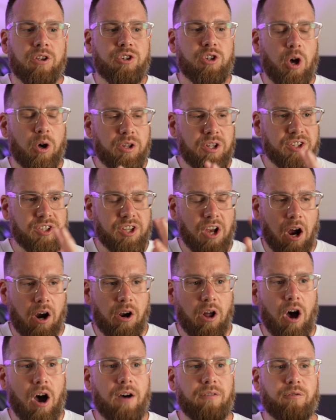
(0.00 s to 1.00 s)
So to start
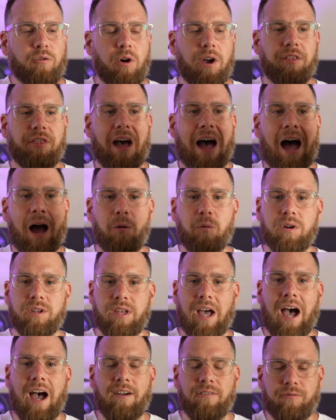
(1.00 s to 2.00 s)
off with,
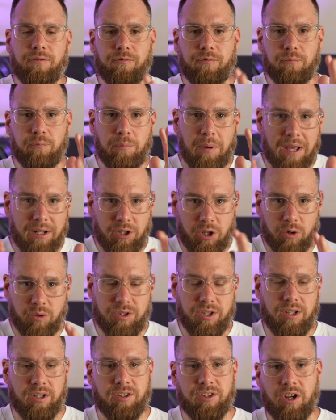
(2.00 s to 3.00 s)
I've been
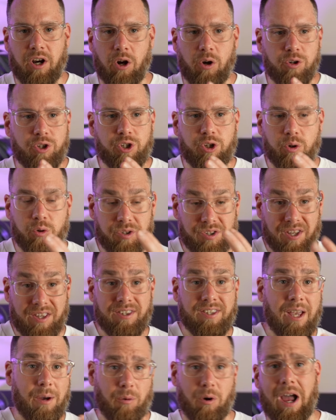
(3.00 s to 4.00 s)
using Xero shoes
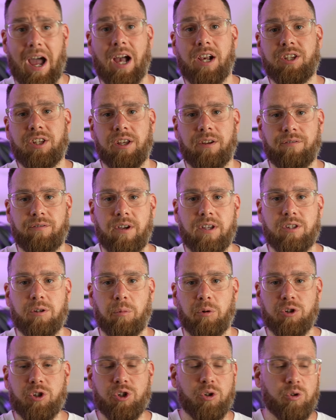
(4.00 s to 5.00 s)
since they were actually
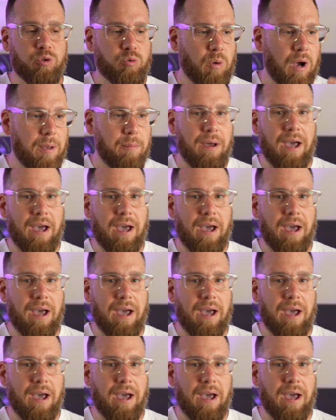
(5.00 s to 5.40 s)
invisible shoes way